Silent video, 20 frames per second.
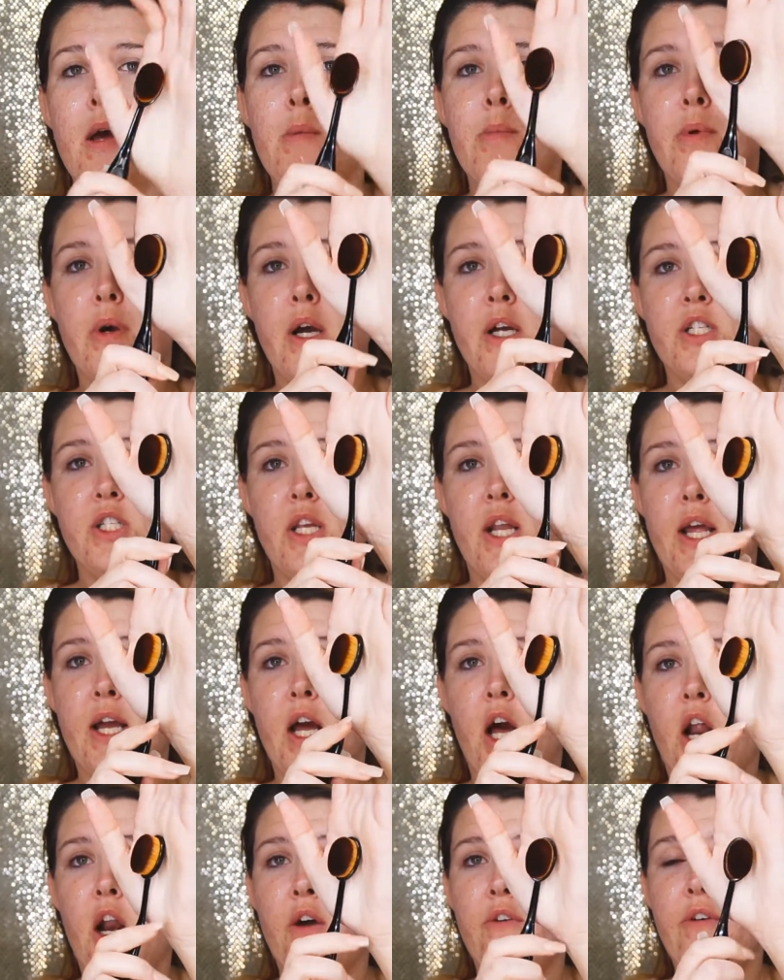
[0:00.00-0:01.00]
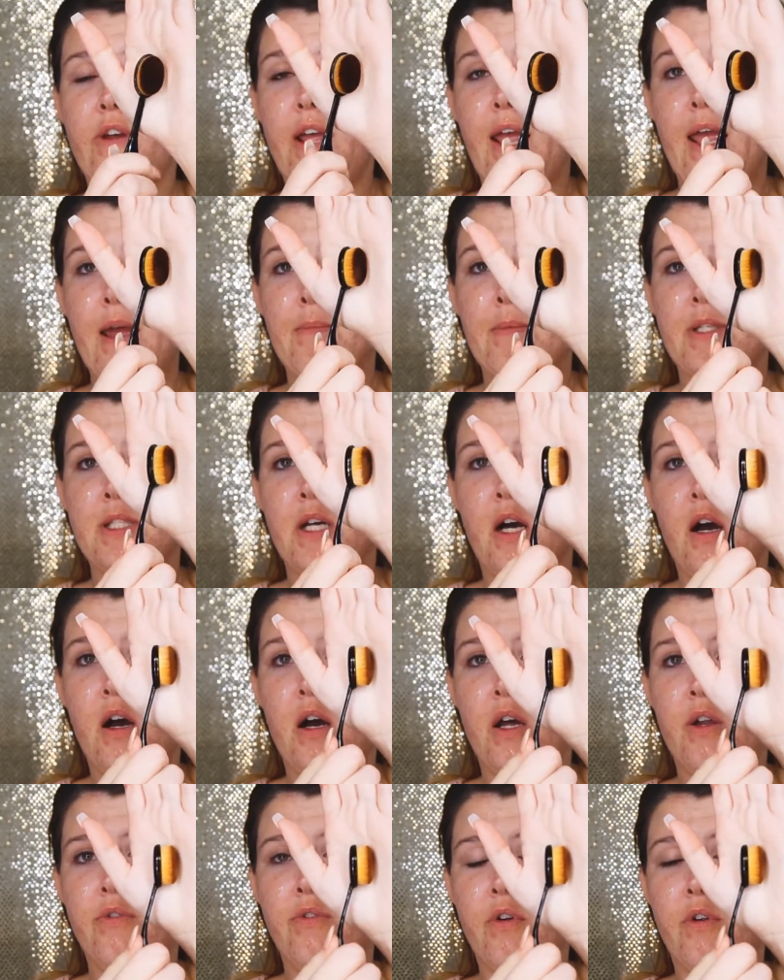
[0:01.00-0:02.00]
brush that I got off of
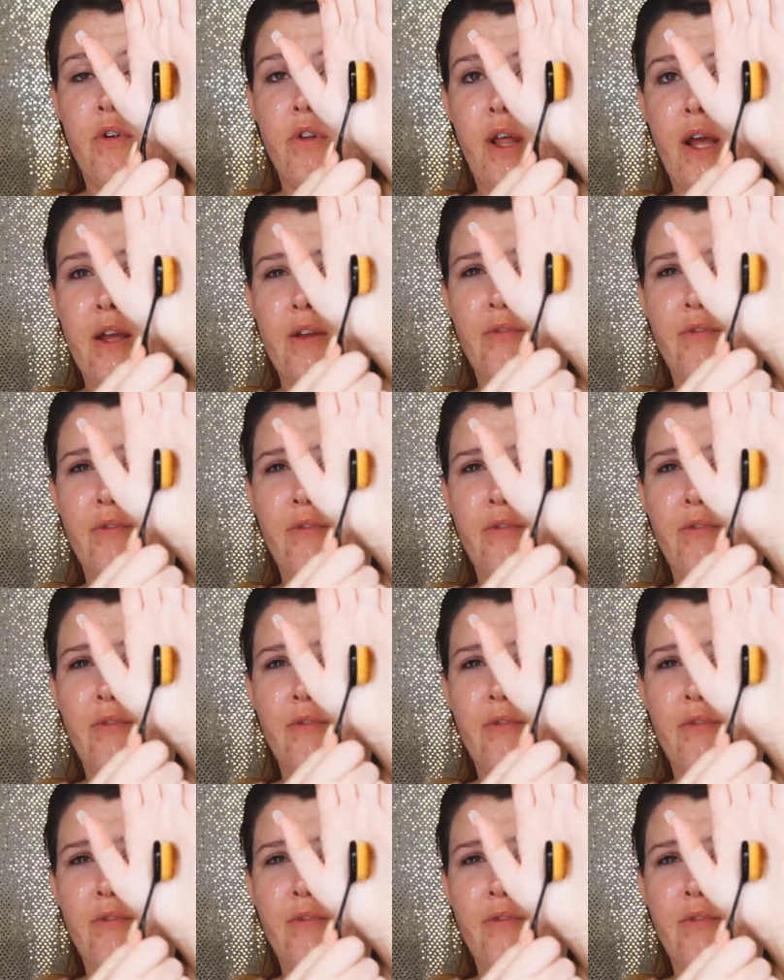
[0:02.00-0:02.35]
Amazon for like